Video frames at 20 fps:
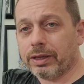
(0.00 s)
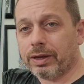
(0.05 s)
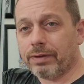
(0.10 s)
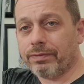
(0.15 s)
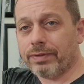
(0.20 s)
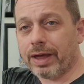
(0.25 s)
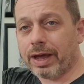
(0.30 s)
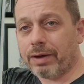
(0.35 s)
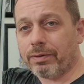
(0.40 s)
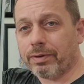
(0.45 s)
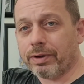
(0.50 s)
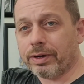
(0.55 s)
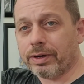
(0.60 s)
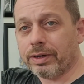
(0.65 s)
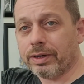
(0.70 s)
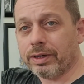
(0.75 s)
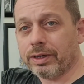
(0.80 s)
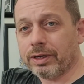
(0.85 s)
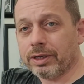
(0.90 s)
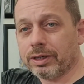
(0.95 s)
Love that
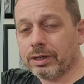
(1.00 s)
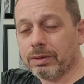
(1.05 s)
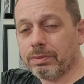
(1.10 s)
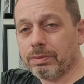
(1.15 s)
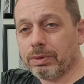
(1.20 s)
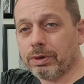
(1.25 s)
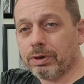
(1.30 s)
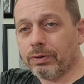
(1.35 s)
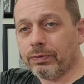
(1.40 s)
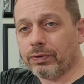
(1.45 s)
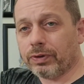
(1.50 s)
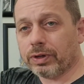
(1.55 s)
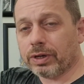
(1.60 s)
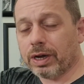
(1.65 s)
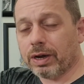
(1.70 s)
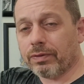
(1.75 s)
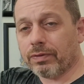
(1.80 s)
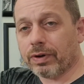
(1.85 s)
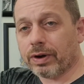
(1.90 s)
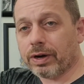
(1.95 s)
one. Beautiful
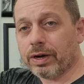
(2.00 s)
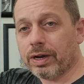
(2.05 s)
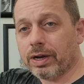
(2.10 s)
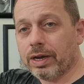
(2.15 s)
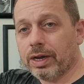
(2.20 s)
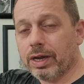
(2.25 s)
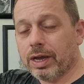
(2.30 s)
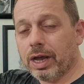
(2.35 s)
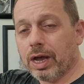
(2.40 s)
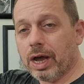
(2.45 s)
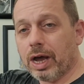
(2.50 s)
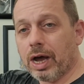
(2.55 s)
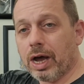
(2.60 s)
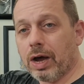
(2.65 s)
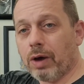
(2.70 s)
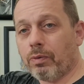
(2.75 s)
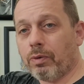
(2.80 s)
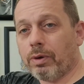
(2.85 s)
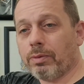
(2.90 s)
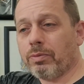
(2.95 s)
cover.
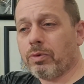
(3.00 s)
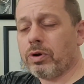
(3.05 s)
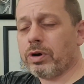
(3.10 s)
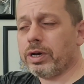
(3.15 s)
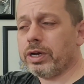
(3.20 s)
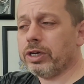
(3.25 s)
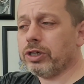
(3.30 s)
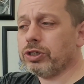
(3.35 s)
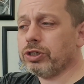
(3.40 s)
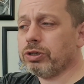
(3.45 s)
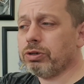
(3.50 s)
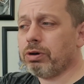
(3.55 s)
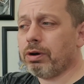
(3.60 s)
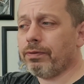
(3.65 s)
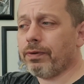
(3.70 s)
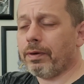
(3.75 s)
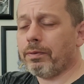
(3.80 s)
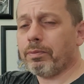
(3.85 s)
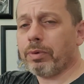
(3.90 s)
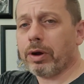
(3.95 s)
One more issue
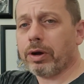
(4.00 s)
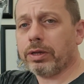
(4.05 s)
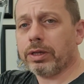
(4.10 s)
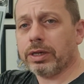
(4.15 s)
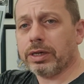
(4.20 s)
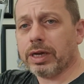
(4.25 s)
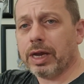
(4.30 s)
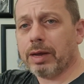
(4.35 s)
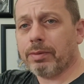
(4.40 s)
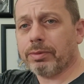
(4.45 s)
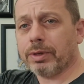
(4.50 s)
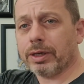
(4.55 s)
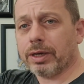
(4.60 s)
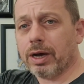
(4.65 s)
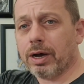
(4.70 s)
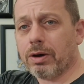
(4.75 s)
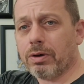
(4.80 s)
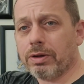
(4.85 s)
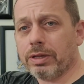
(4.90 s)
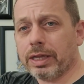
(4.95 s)
of Empire of the Damned to
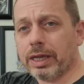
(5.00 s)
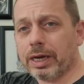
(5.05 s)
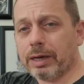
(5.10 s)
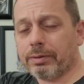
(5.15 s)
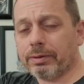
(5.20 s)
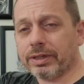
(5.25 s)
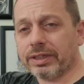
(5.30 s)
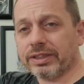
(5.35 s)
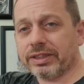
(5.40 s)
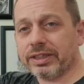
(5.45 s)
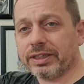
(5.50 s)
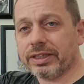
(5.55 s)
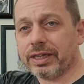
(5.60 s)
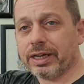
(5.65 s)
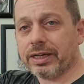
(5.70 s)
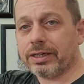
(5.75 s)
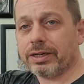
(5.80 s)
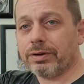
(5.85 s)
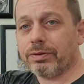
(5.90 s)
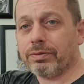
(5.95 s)
go, and then I'm going to sit
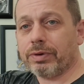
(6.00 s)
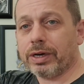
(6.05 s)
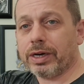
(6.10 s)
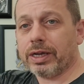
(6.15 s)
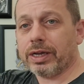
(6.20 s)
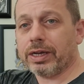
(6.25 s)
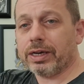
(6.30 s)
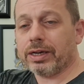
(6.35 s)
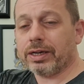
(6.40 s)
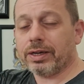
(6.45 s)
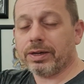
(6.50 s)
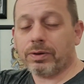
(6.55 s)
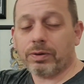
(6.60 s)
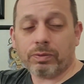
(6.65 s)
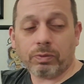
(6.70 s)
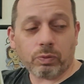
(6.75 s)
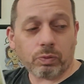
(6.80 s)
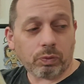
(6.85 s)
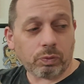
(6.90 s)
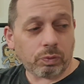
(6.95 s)
down and read it in a
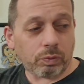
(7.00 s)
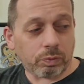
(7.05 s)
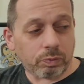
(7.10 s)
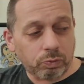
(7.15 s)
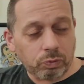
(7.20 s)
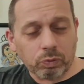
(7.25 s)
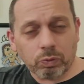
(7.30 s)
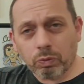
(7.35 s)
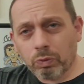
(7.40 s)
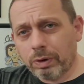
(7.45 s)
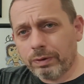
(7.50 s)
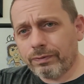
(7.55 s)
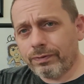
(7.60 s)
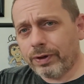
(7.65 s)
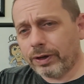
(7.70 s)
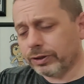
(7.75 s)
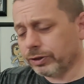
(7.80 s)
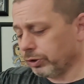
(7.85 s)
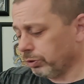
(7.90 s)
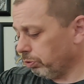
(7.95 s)
one
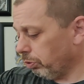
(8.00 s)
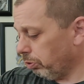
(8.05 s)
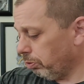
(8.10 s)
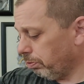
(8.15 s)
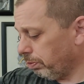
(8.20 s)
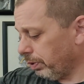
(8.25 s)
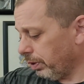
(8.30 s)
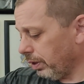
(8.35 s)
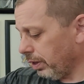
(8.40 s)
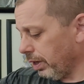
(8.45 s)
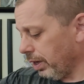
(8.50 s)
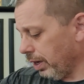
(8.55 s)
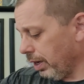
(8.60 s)
fell swoop.